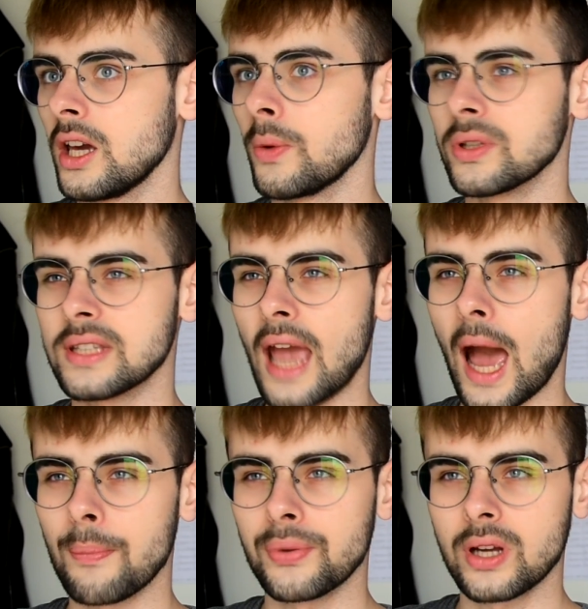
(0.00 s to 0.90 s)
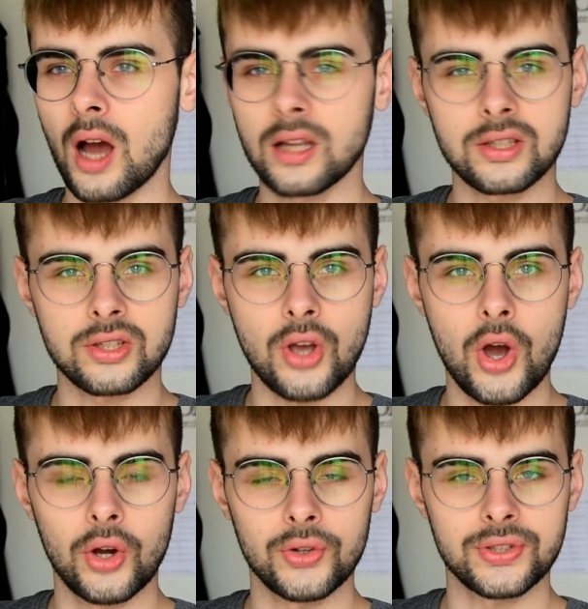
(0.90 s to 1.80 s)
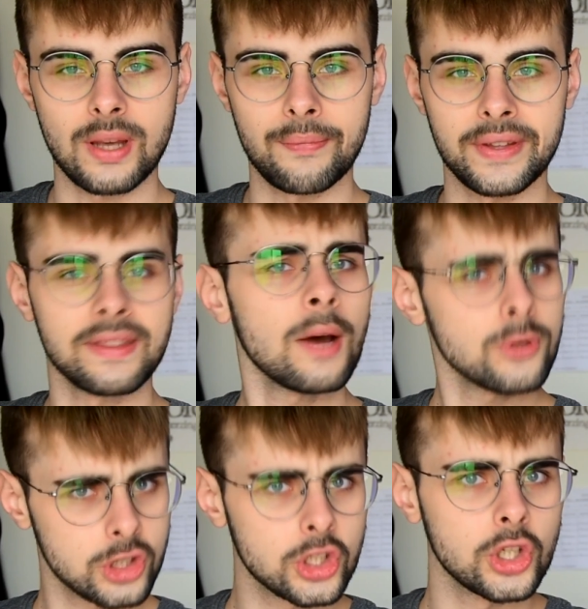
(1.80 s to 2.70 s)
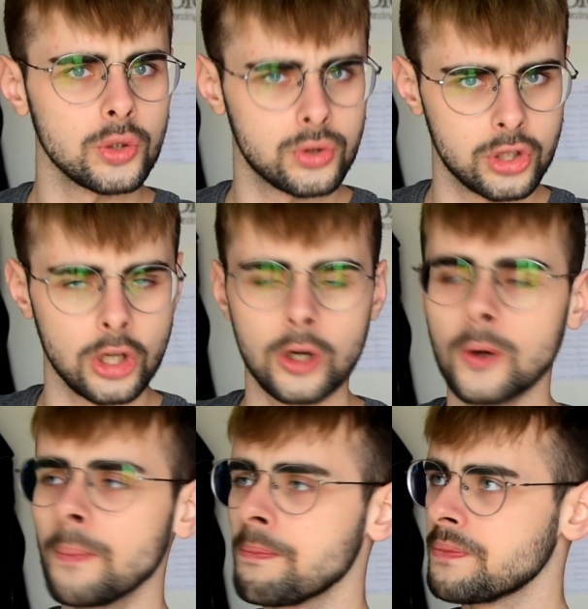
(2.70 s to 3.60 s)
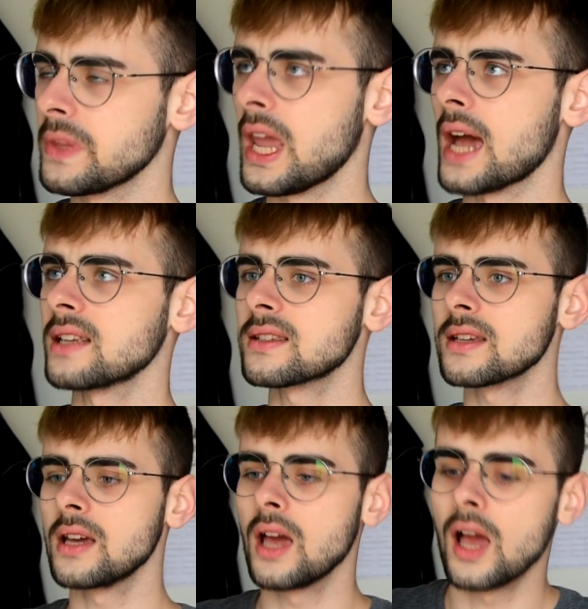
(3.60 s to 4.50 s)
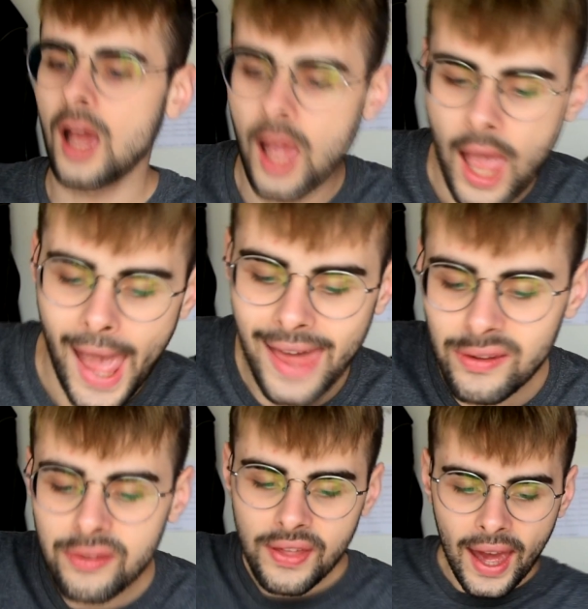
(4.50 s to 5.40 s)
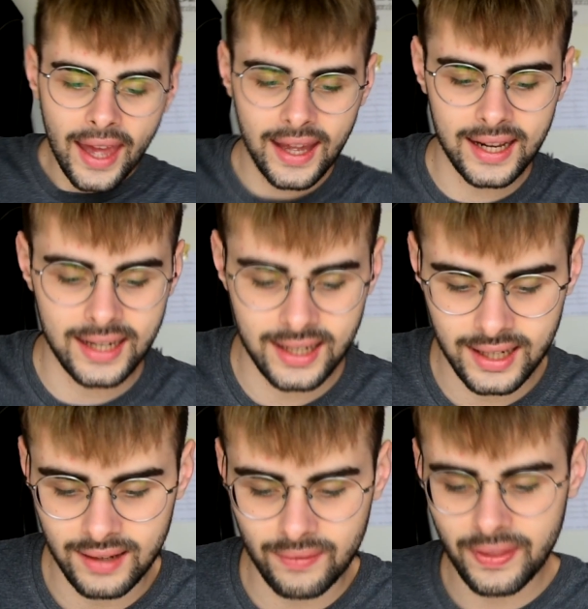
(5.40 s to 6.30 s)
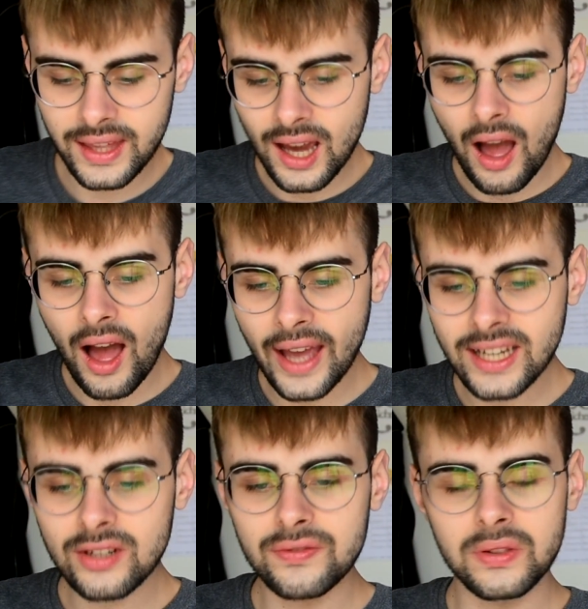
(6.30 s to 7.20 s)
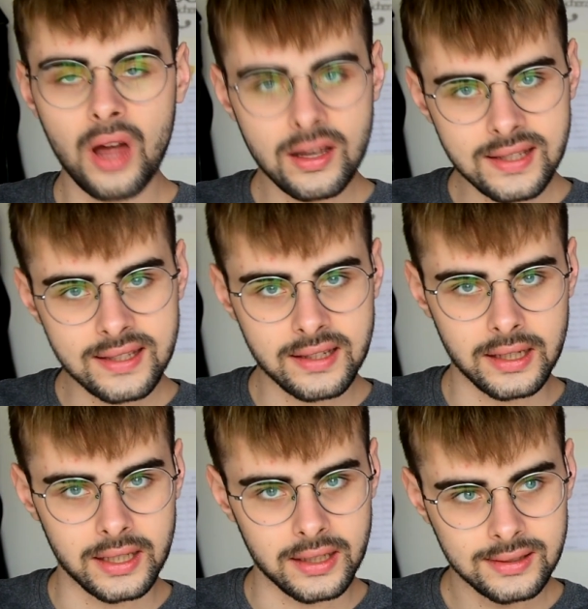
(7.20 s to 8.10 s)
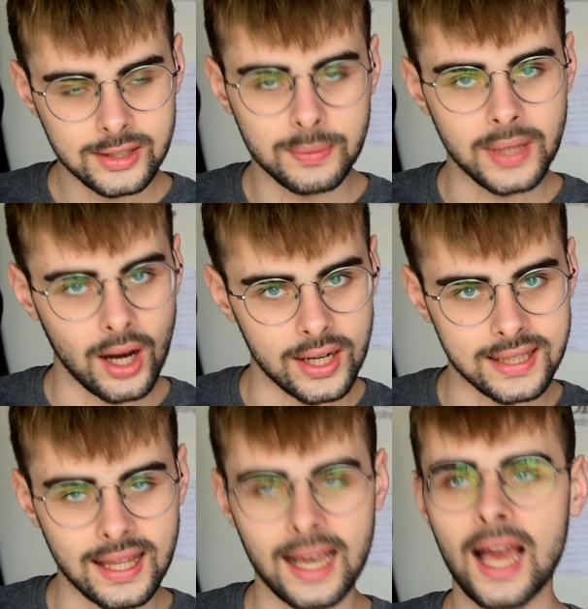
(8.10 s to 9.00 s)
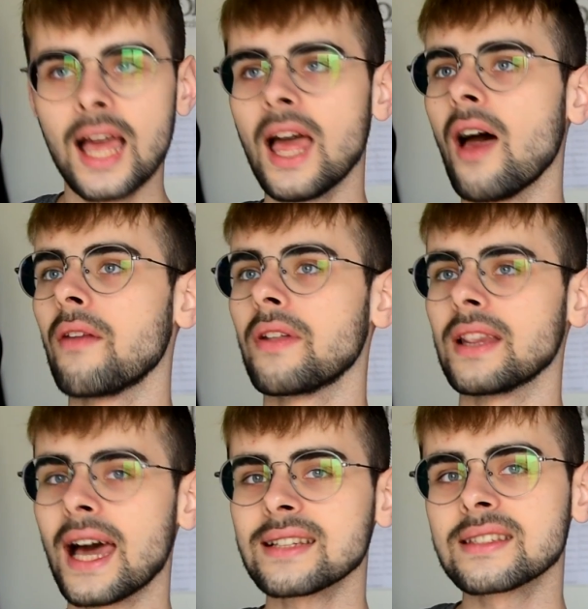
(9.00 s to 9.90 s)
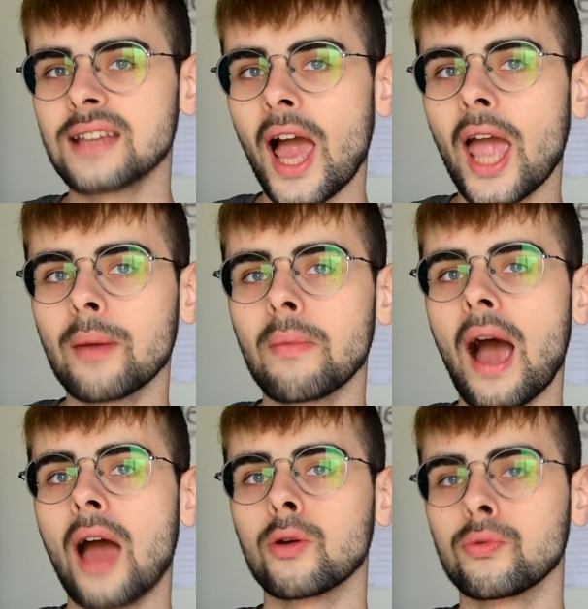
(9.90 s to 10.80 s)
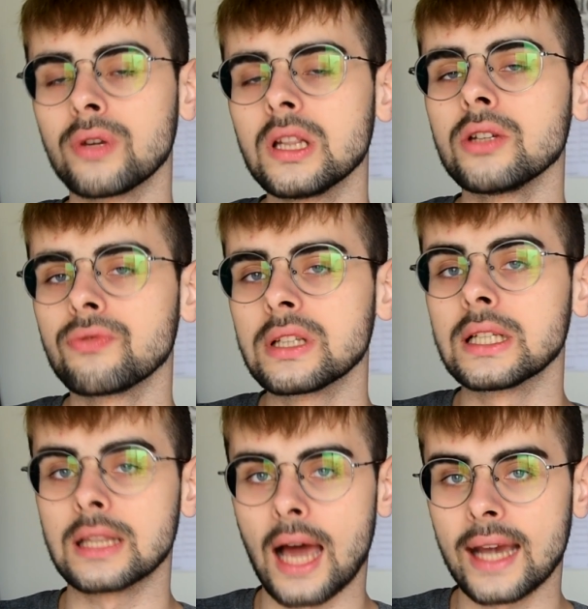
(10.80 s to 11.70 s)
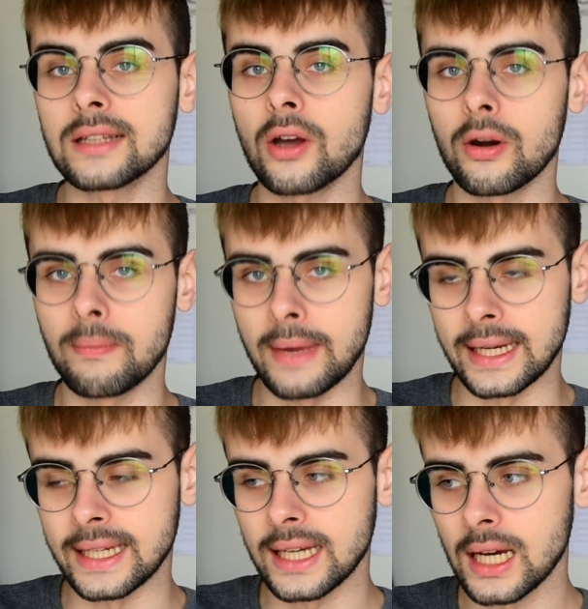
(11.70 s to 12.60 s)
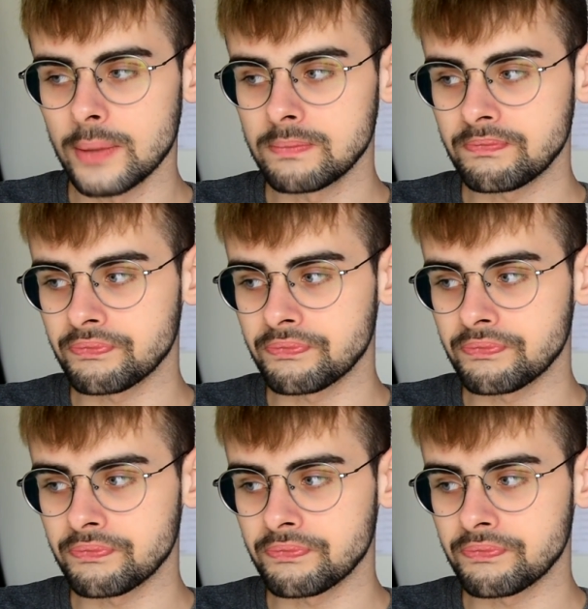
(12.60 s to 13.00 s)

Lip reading: it was the apricot song or something. That was cute too. Yes, and then they kind of lost it, to be honest. Like, the last time I really liked Armenia